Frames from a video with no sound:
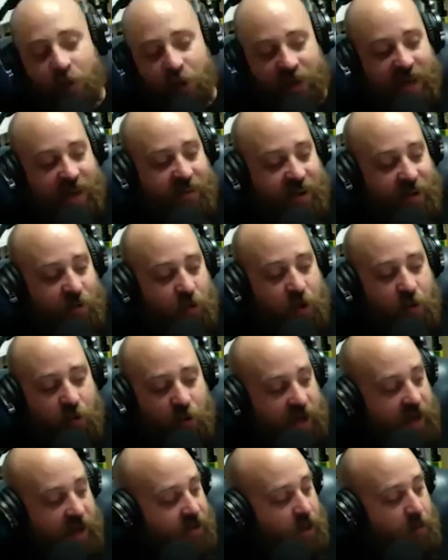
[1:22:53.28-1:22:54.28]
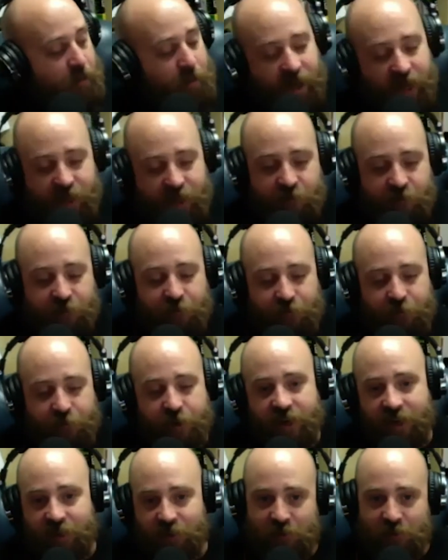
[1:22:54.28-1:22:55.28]
given a page for
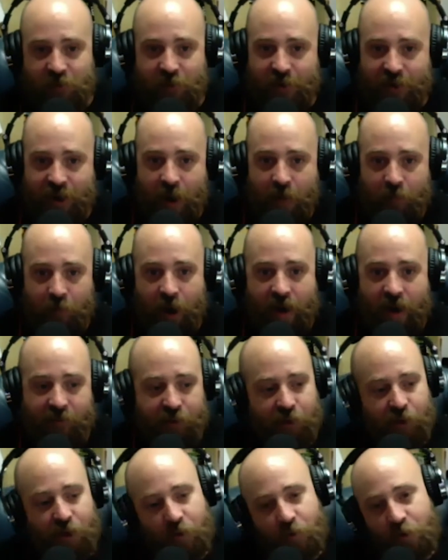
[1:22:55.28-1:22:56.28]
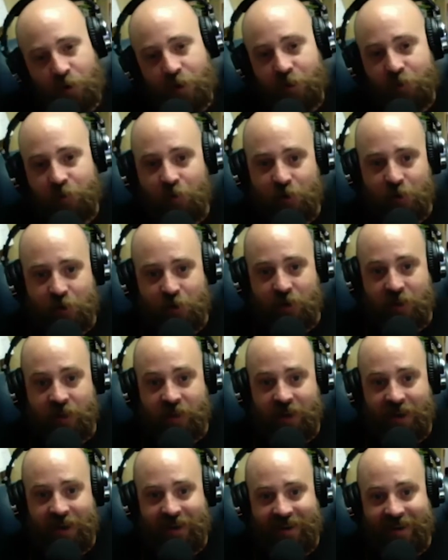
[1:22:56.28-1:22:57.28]
free because we were a nonprofit. They're like, we're going to throw you in
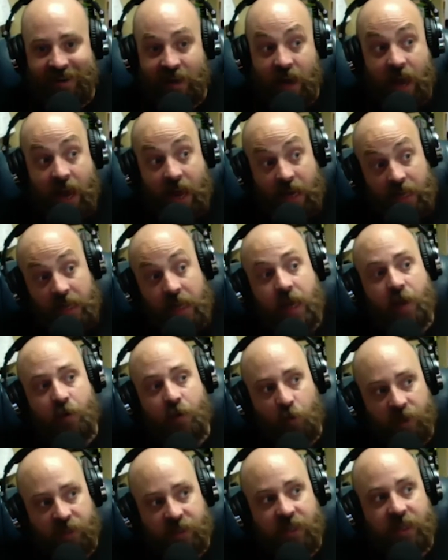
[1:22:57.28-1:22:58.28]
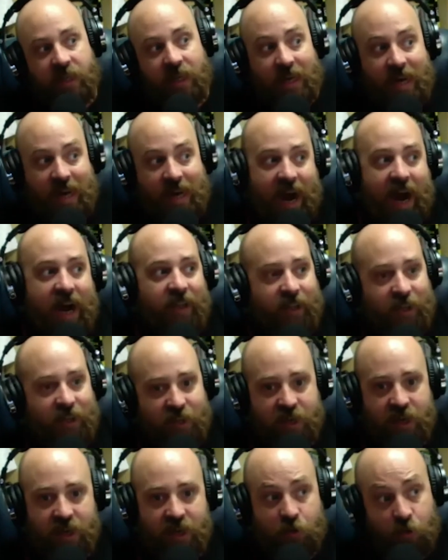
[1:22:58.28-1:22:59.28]
there, and it went to the
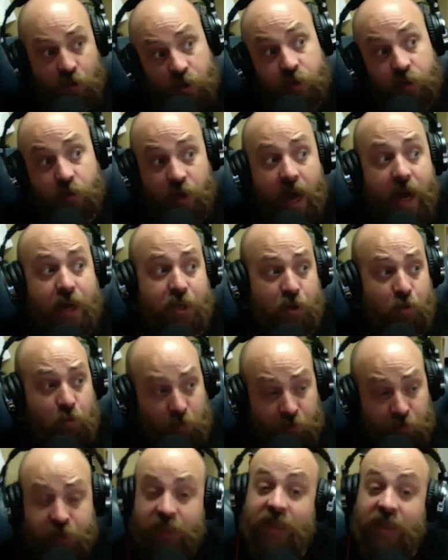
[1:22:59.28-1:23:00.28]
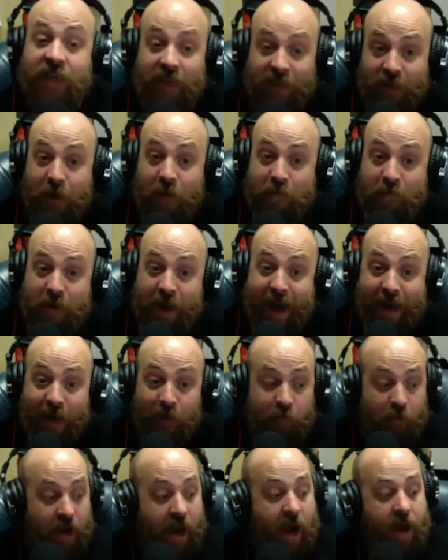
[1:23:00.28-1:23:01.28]
college next to us. So we've seen it come back,
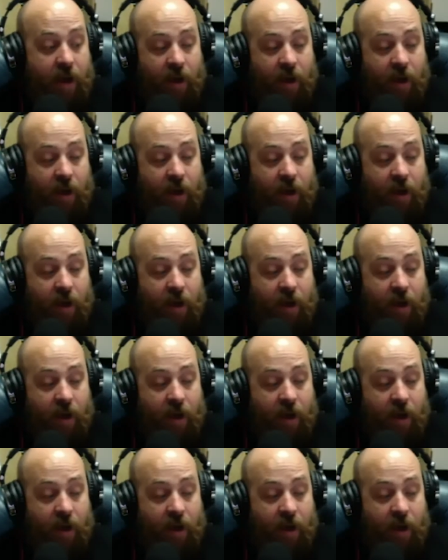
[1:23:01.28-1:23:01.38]
but I